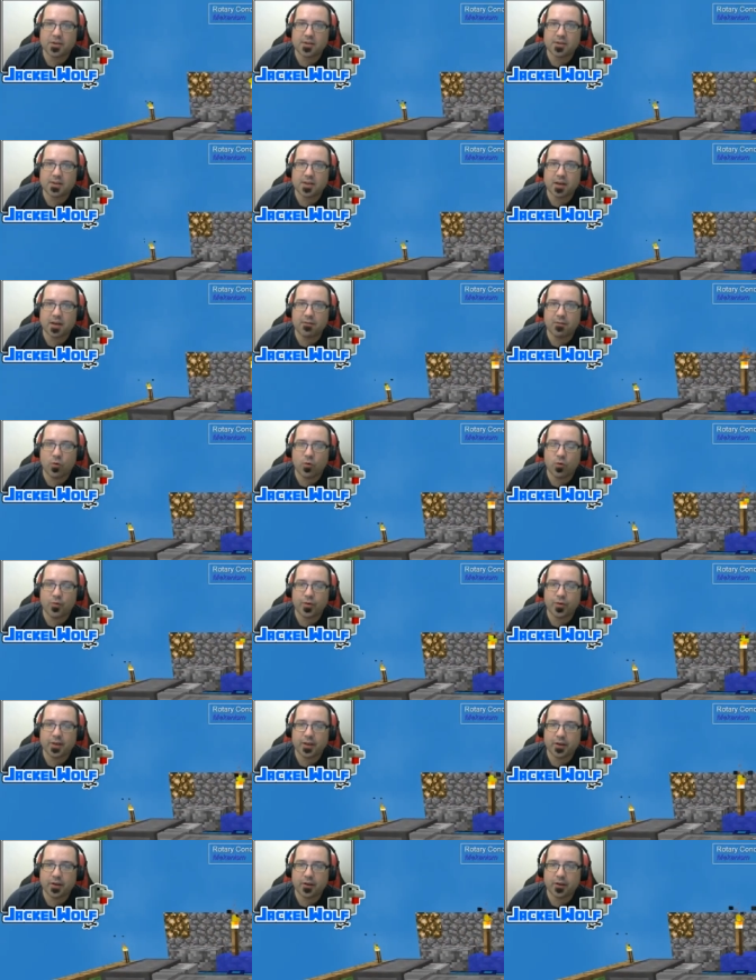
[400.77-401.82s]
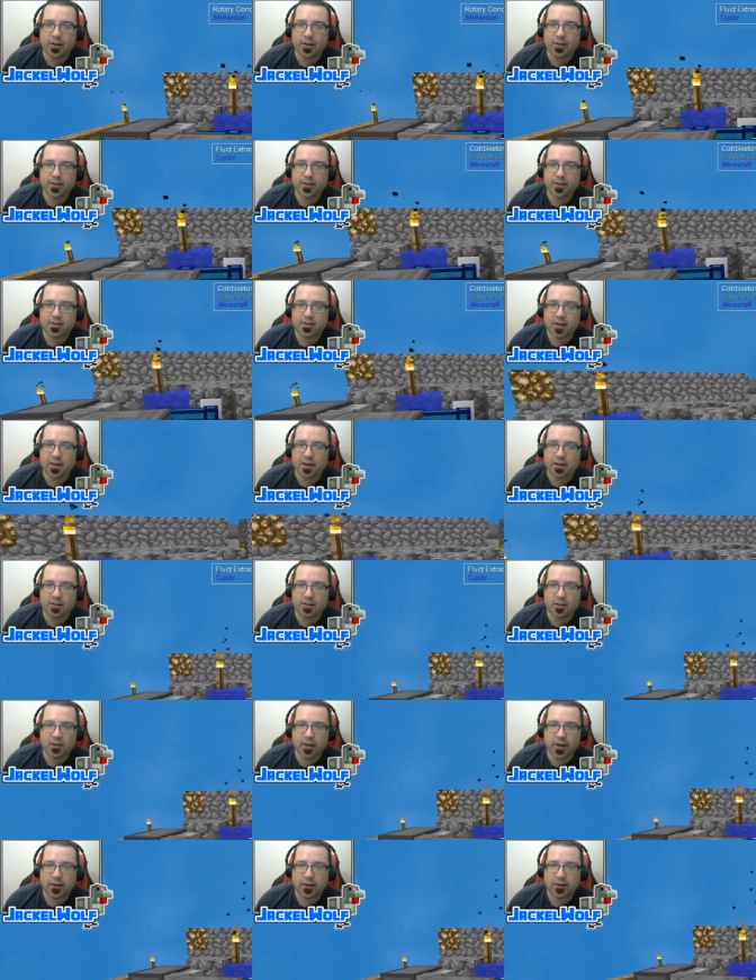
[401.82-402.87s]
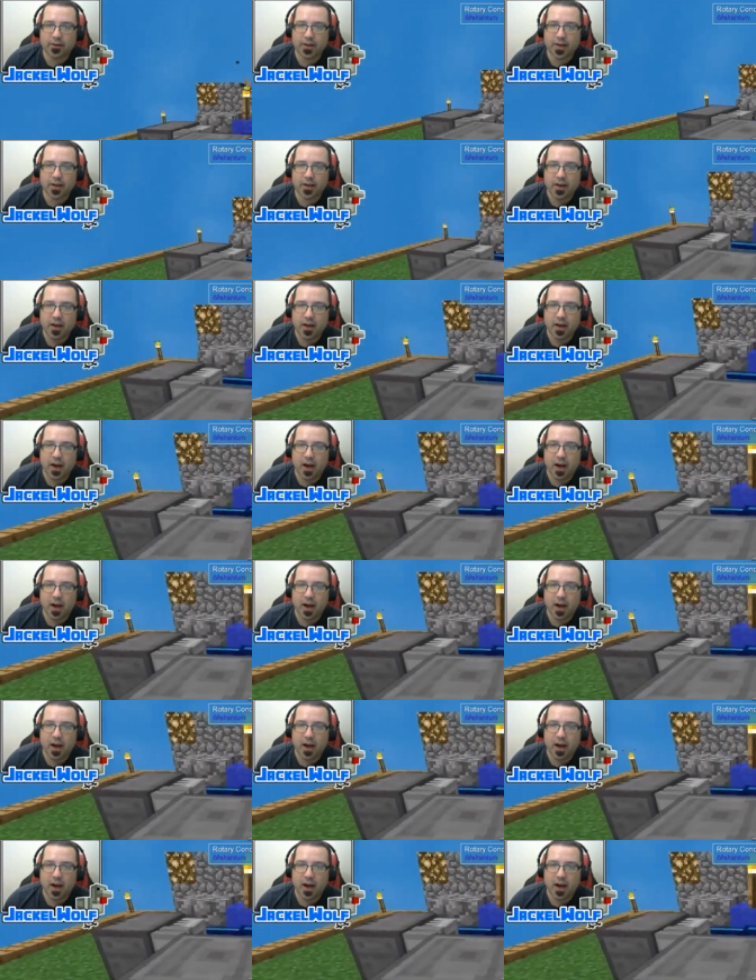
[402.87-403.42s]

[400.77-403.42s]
stuff over here in this uh, little area.